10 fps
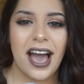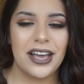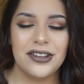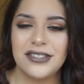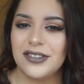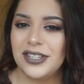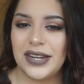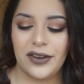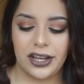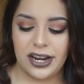I could seriously
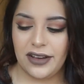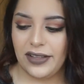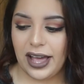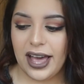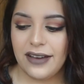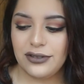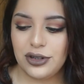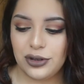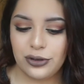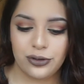never get enough. Like, I have
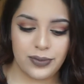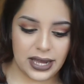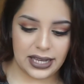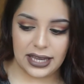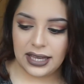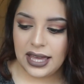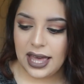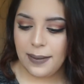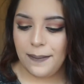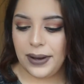too many,
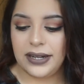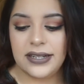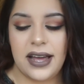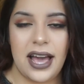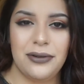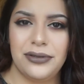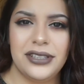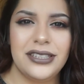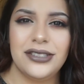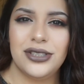but I
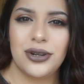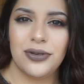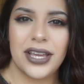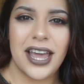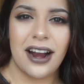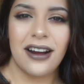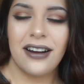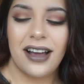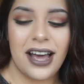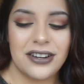really don't
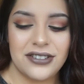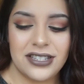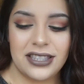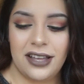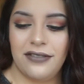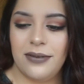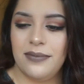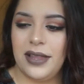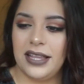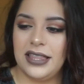care. I just love
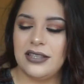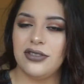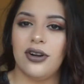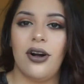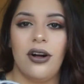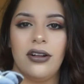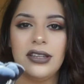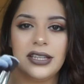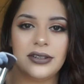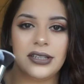them. Like, these are all
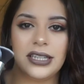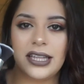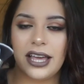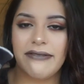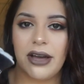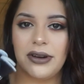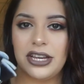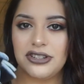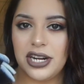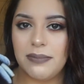literally like
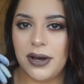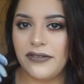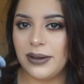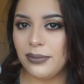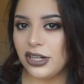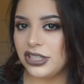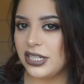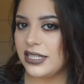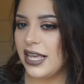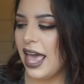foundation and buffing
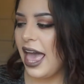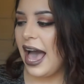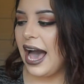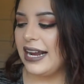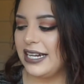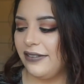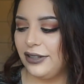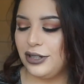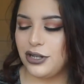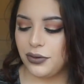brushes. I
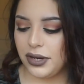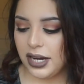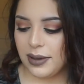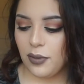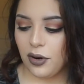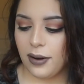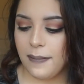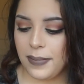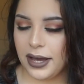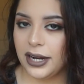definitely don't need any
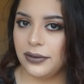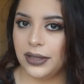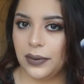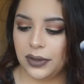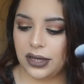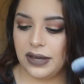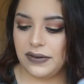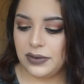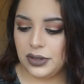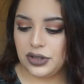more, but I really wanted to give
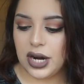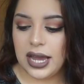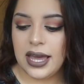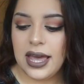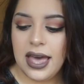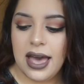this one a try